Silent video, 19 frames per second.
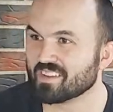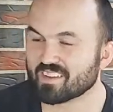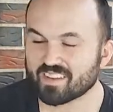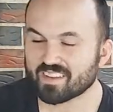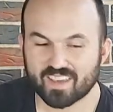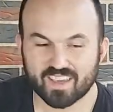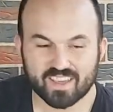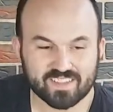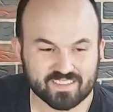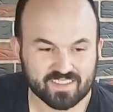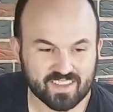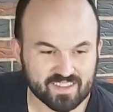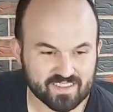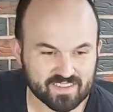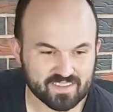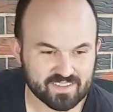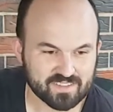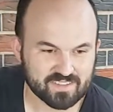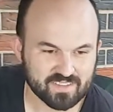Caden's got
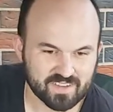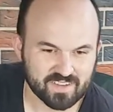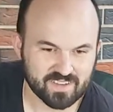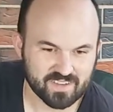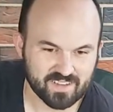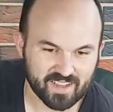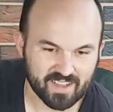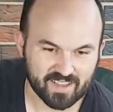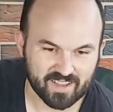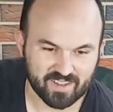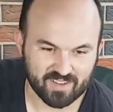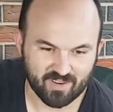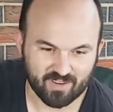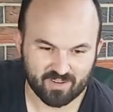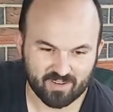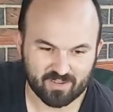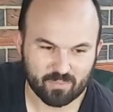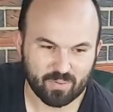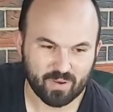these like
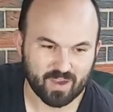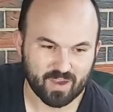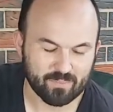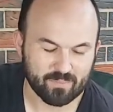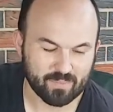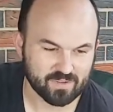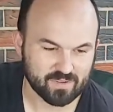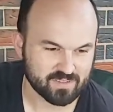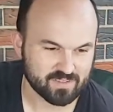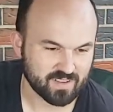adult poppers.